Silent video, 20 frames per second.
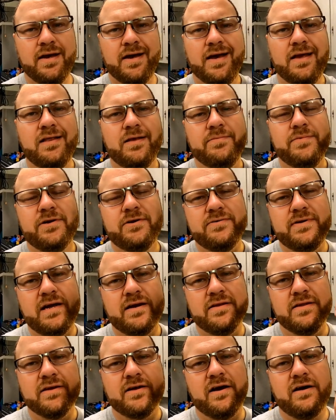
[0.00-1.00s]
Hey, let me know
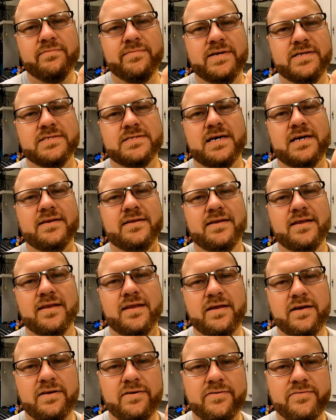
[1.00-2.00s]
down in the comments. I'd
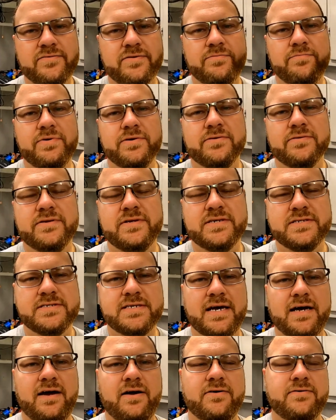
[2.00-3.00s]
love to build this
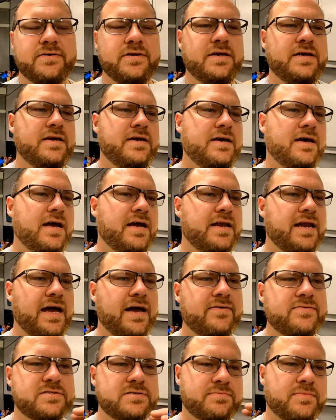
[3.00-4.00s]
out and
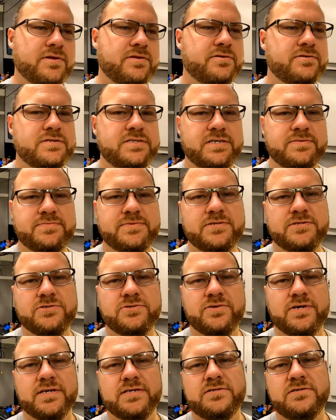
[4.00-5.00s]
have some other tips and
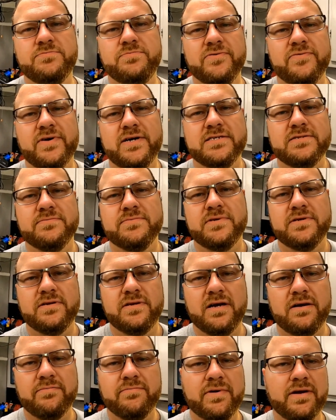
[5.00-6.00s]
tricks. You provide
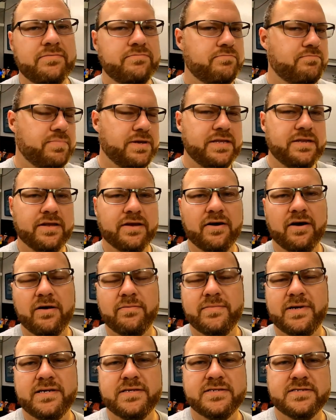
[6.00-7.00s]
something, I'll pin the
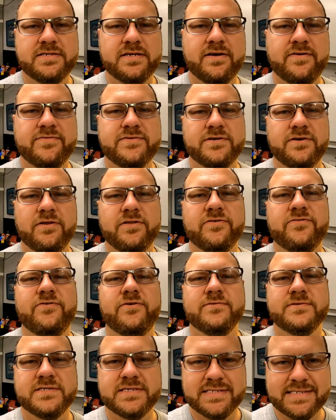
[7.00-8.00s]
comment and stuff so other
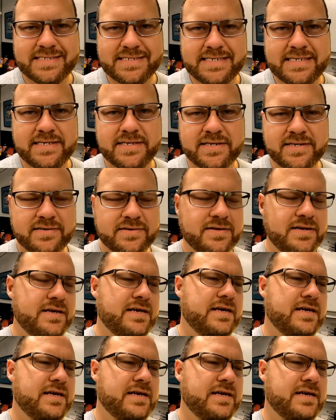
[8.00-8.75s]
folks can see it.